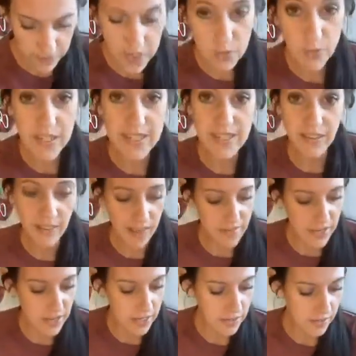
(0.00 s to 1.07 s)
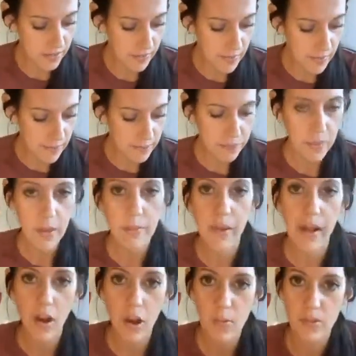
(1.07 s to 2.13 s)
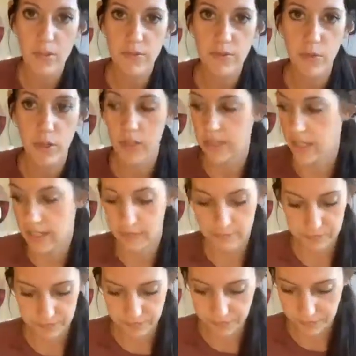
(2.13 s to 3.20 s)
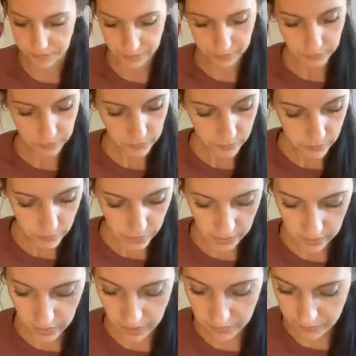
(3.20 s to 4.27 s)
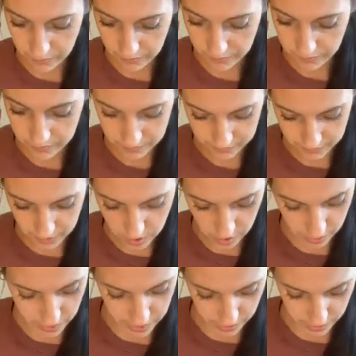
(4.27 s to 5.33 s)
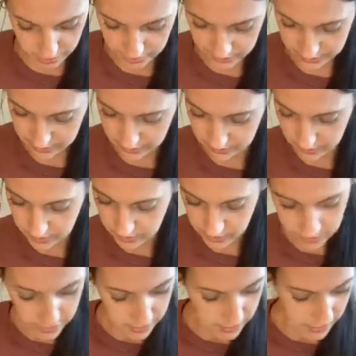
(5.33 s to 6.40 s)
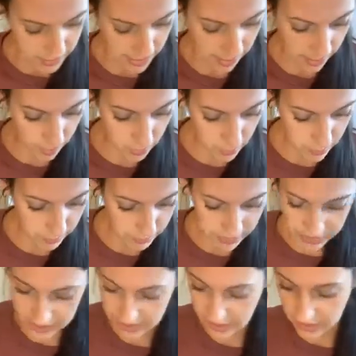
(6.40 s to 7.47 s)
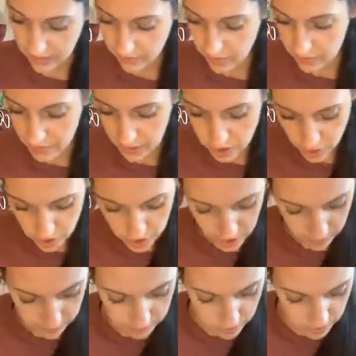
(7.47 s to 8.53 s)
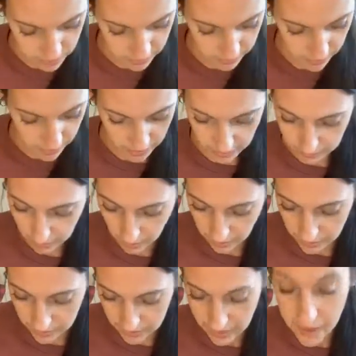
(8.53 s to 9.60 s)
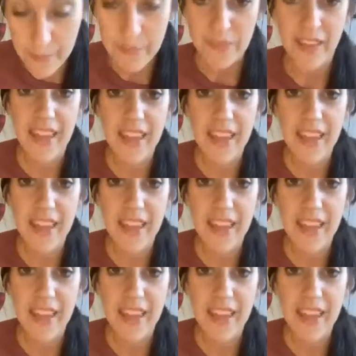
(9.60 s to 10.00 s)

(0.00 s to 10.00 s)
This one is 11 by almost 14, if you're curious. Now, because I never measure, I'm just gonna eyeball it.